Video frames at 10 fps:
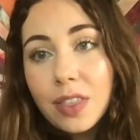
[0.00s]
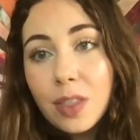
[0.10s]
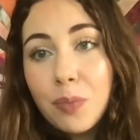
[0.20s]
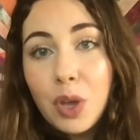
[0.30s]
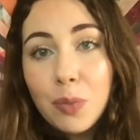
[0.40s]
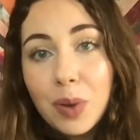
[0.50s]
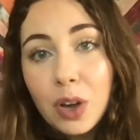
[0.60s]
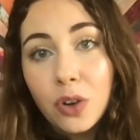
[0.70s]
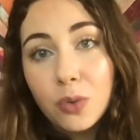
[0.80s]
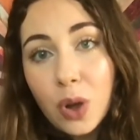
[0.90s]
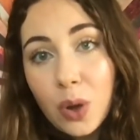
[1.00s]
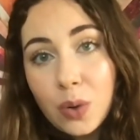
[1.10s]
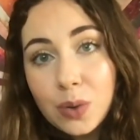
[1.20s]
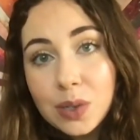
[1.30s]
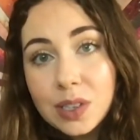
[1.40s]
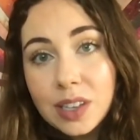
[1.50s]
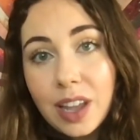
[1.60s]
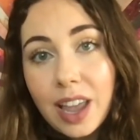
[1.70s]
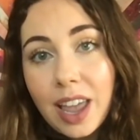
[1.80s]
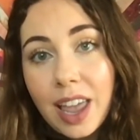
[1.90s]
The pupa grows
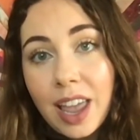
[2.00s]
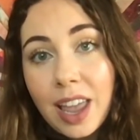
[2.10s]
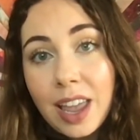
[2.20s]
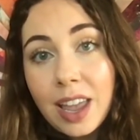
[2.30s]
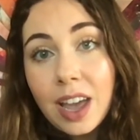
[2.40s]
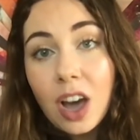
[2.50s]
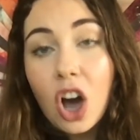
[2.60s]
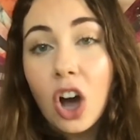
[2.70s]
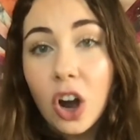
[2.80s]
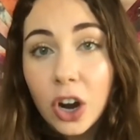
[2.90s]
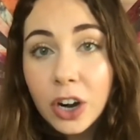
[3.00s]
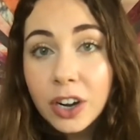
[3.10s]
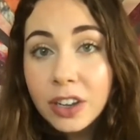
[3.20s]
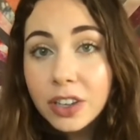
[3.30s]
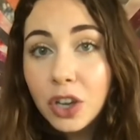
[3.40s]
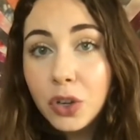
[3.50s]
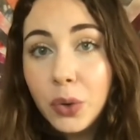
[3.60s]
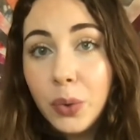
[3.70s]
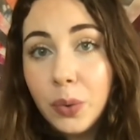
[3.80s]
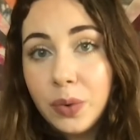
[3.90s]
a hard
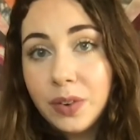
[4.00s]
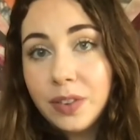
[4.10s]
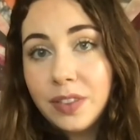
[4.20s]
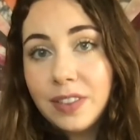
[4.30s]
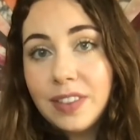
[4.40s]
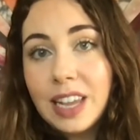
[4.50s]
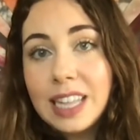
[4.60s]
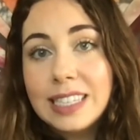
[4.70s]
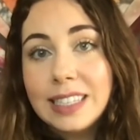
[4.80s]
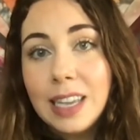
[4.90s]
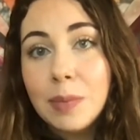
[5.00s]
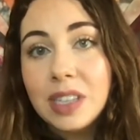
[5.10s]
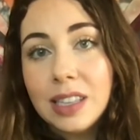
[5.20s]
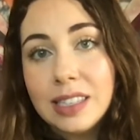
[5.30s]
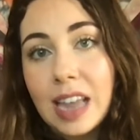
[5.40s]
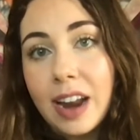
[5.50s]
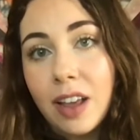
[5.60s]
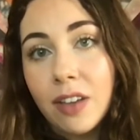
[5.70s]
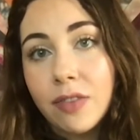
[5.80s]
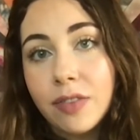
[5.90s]
cocoon that it sleeps
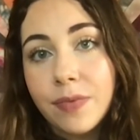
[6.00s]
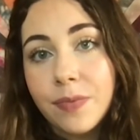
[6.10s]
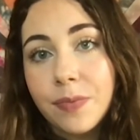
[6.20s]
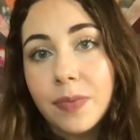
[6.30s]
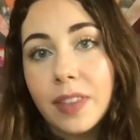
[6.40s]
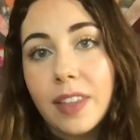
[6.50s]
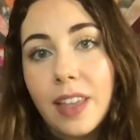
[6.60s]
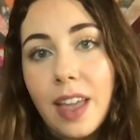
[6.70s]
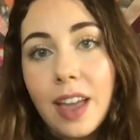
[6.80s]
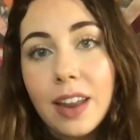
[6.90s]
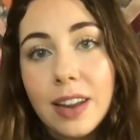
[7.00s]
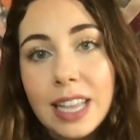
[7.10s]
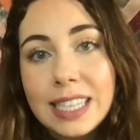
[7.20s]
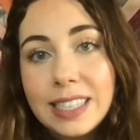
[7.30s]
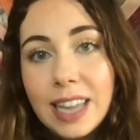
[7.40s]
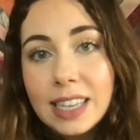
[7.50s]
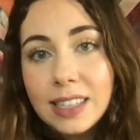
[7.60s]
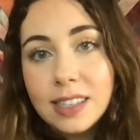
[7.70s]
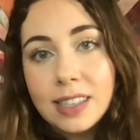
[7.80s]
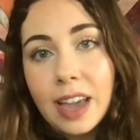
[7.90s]
inside of, and it
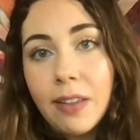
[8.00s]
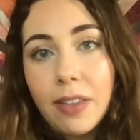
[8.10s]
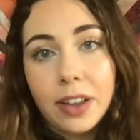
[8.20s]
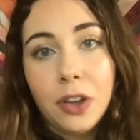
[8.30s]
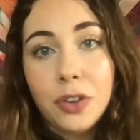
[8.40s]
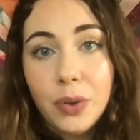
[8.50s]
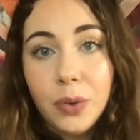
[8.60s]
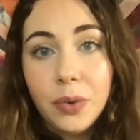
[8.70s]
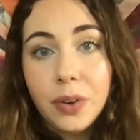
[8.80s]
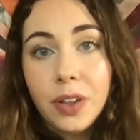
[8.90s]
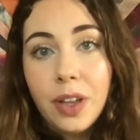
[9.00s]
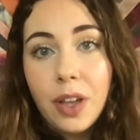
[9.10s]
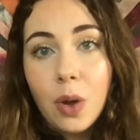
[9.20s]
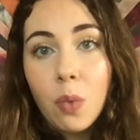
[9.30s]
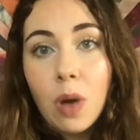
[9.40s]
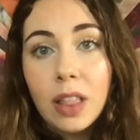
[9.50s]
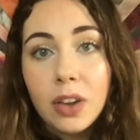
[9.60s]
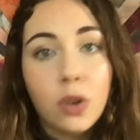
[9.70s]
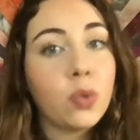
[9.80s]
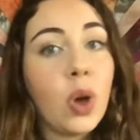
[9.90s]
stays inside of that cocoon while
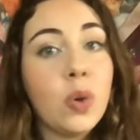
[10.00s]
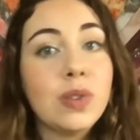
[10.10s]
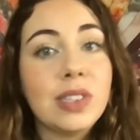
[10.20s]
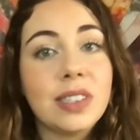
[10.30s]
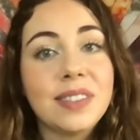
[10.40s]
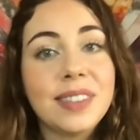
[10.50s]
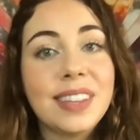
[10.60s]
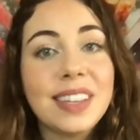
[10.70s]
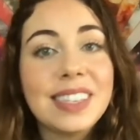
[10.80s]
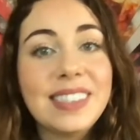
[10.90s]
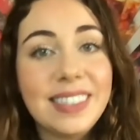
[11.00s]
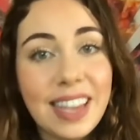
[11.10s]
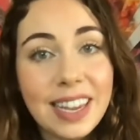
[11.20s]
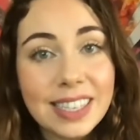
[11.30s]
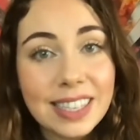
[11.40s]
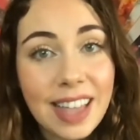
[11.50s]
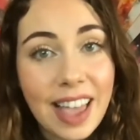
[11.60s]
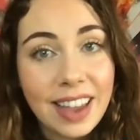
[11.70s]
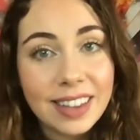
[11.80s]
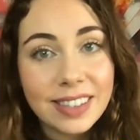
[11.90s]
it grows 6
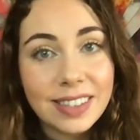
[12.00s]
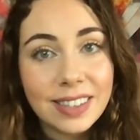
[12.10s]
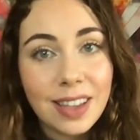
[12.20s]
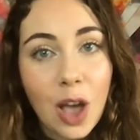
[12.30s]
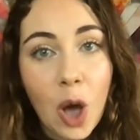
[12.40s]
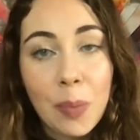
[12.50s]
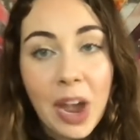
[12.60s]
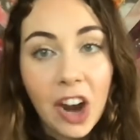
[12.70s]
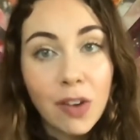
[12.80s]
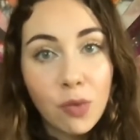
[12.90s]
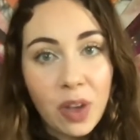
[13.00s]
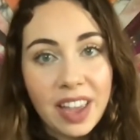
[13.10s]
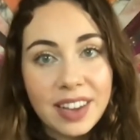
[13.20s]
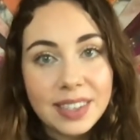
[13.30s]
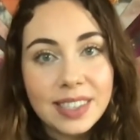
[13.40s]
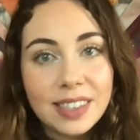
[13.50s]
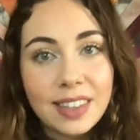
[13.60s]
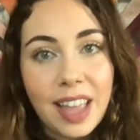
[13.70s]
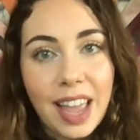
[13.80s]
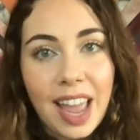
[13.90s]
legs, a pair of wings,
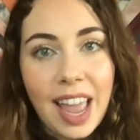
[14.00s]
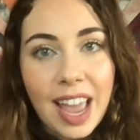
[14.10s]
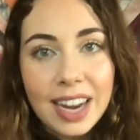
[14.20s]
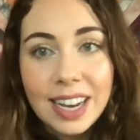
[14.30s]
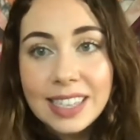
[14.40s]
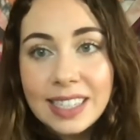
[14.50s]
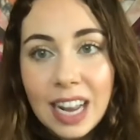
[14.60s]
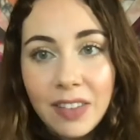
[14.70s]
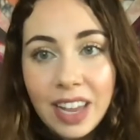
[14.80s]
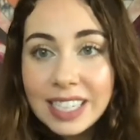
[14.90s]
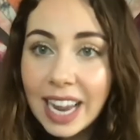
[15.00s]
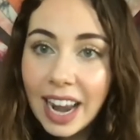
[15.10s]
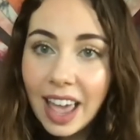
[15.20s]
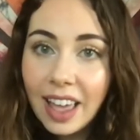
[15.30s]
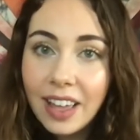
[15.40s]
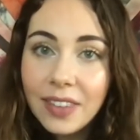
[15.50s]
and a set of antennae.